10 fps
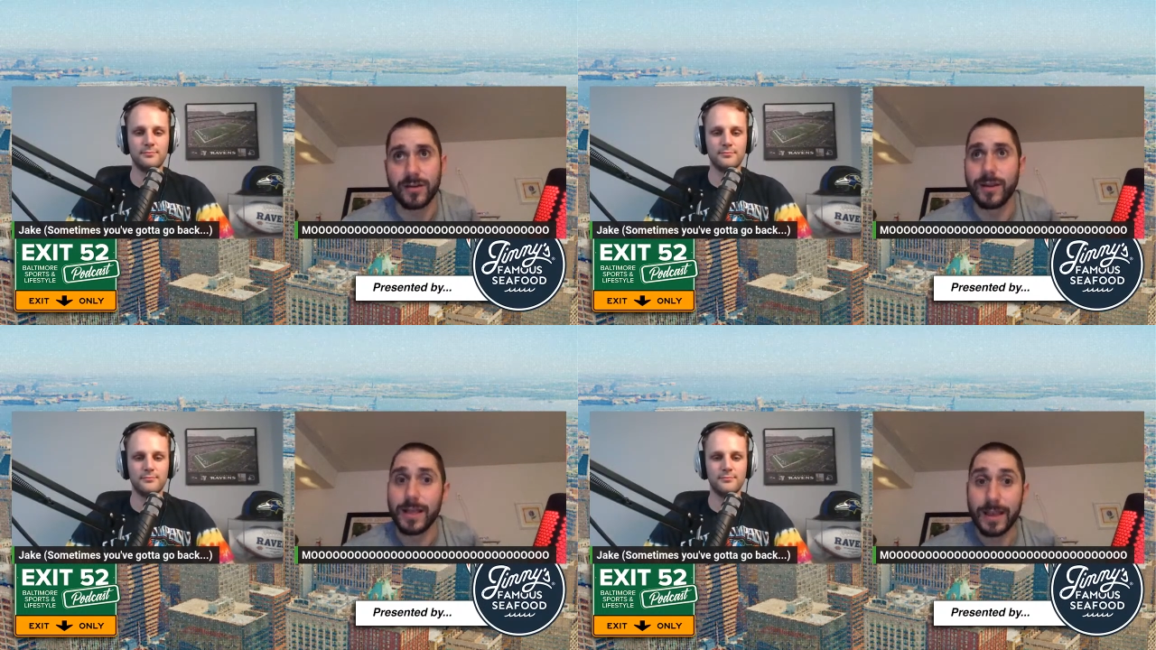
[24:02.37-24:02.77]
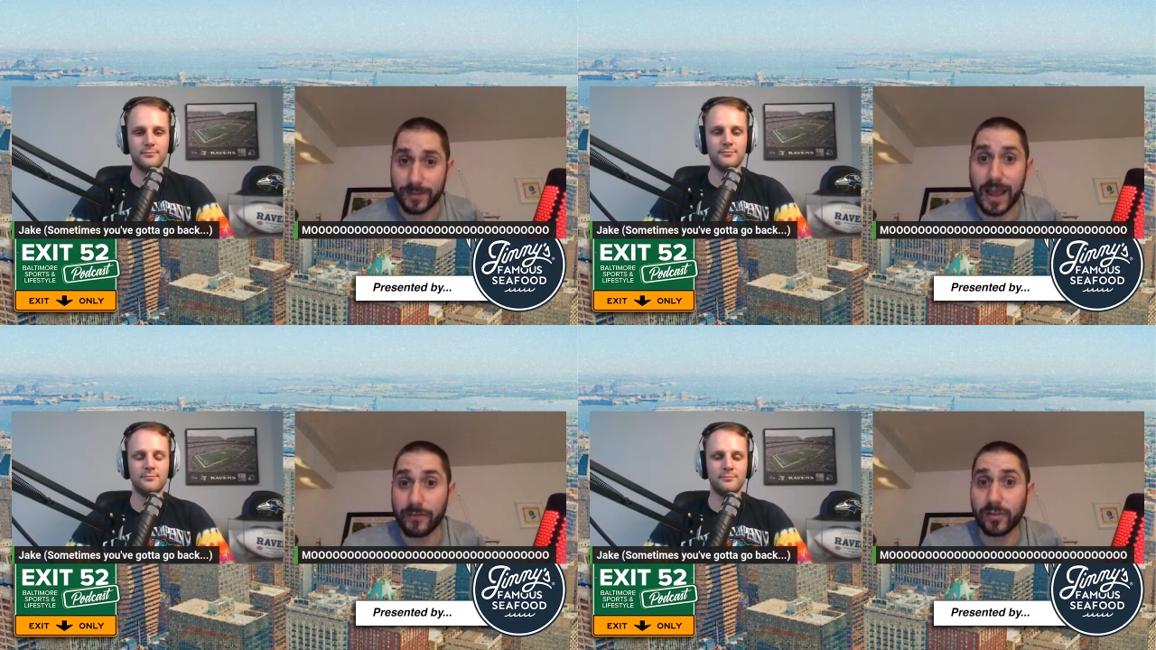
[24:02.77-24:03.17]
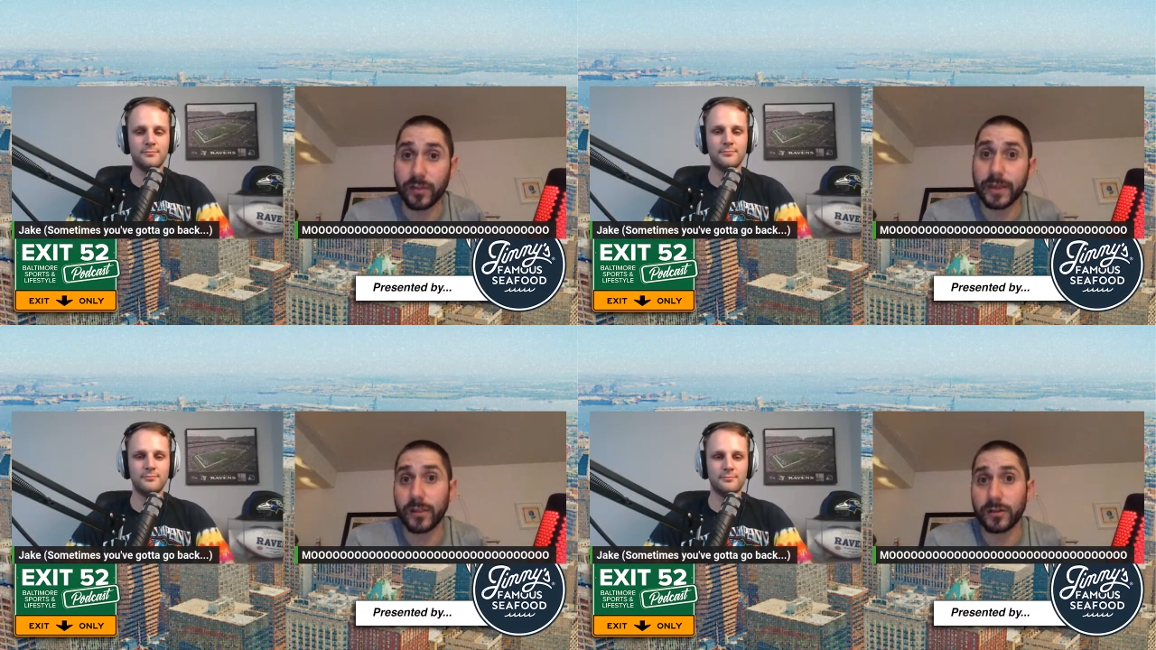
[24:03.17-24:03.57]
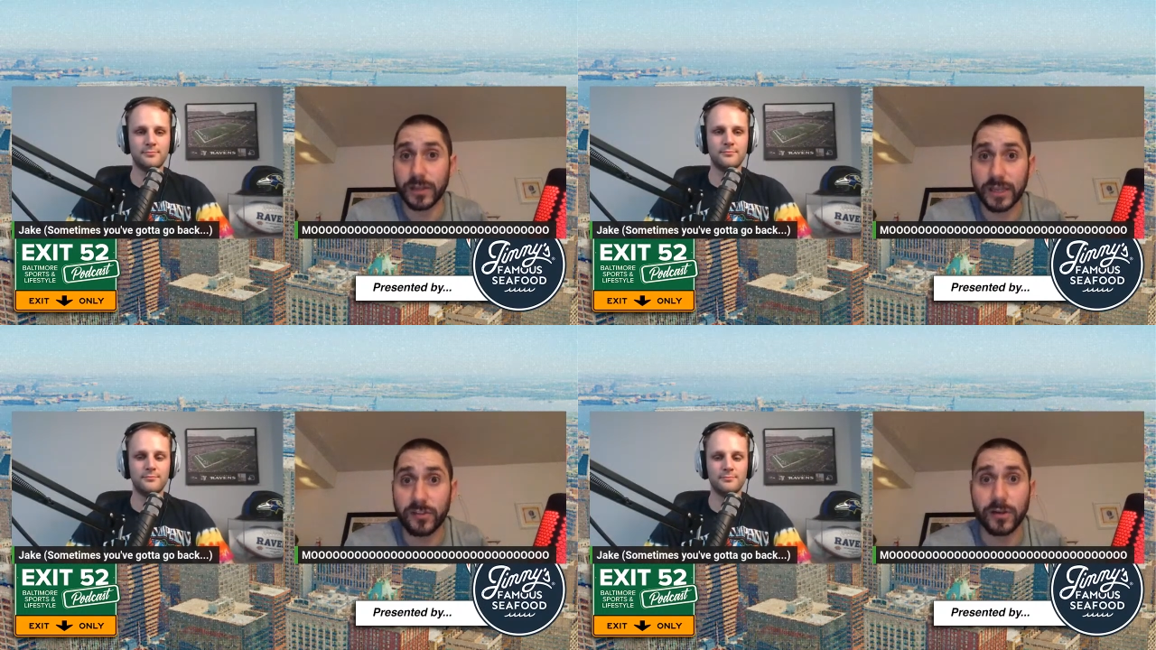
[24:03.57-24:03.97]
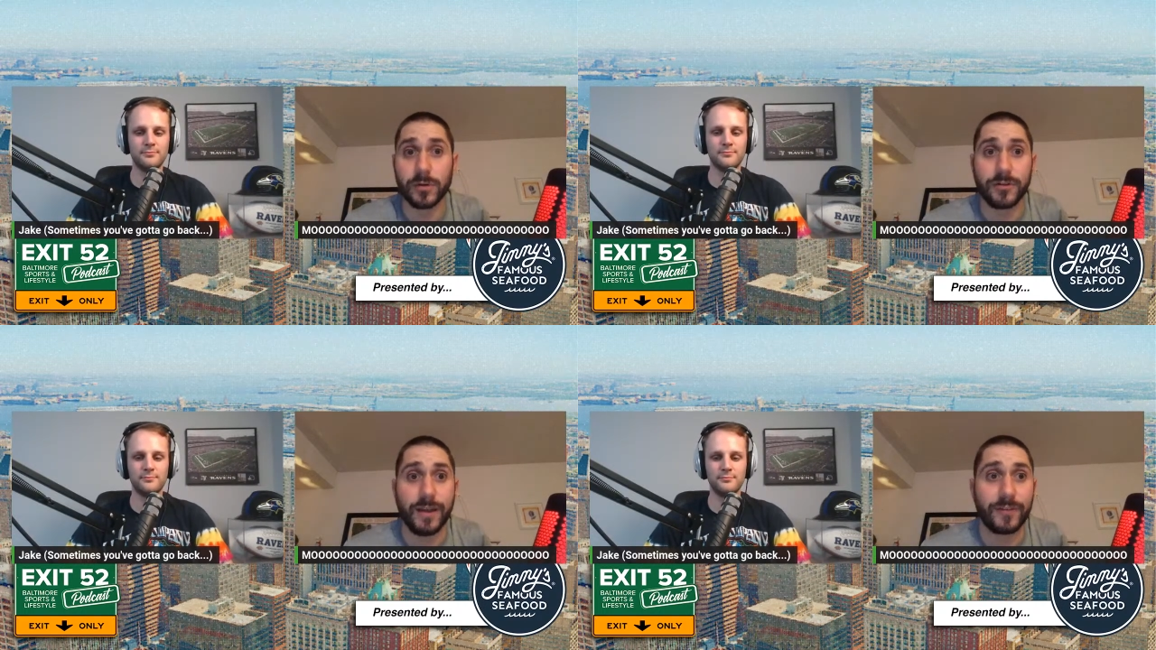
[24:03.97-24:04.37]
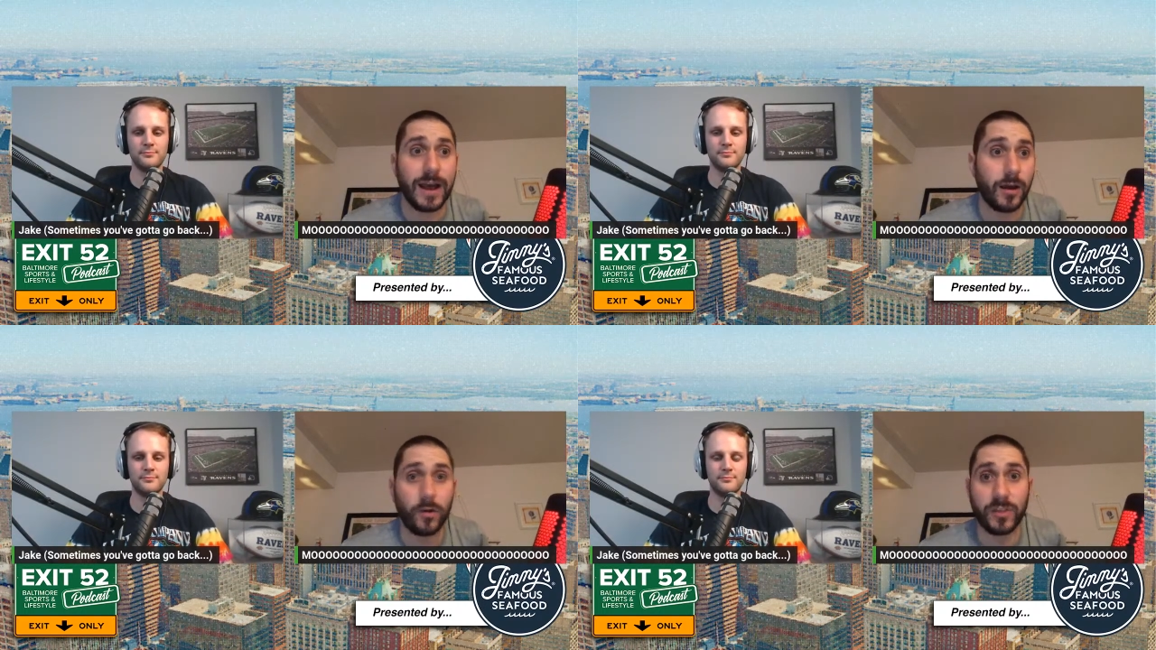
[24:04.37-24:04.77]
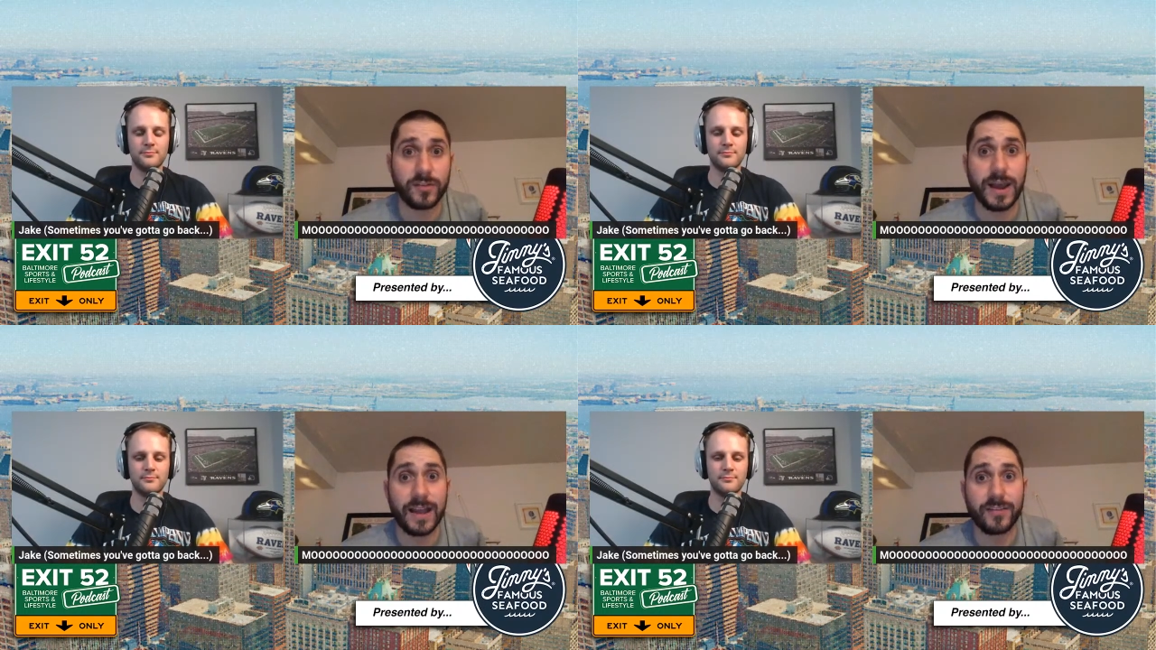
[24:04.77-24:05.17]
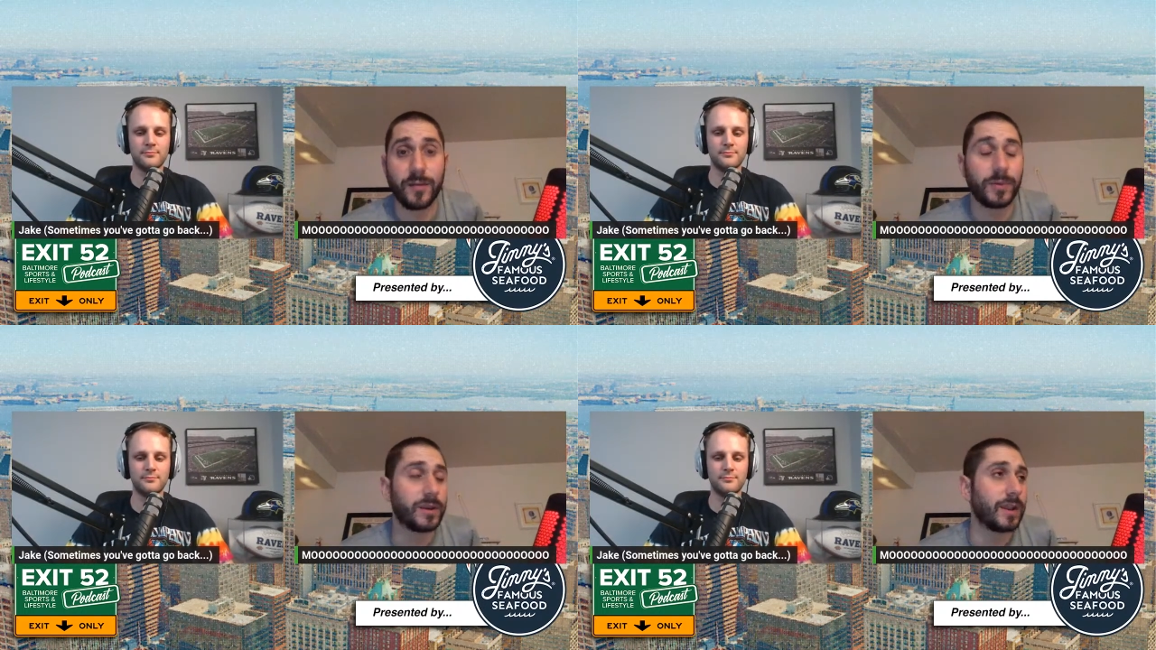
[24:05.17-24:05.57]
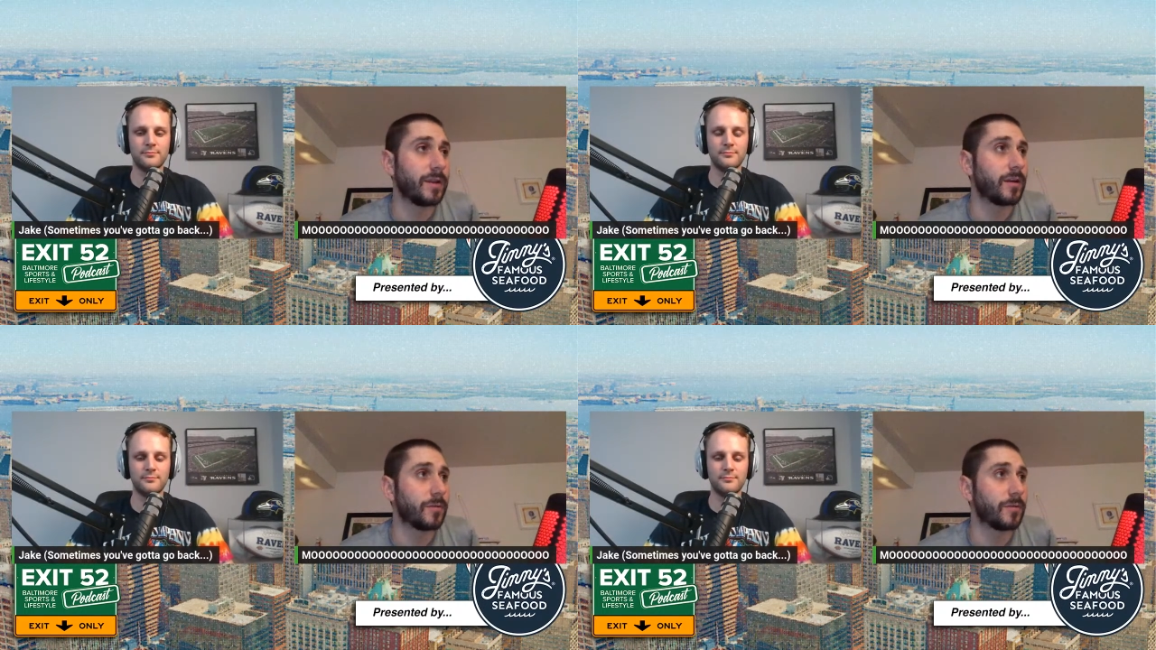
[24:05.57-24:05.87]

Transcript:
Speaker 1: It's mm-hmm. obviously a little easier when you have got all these guys up and and are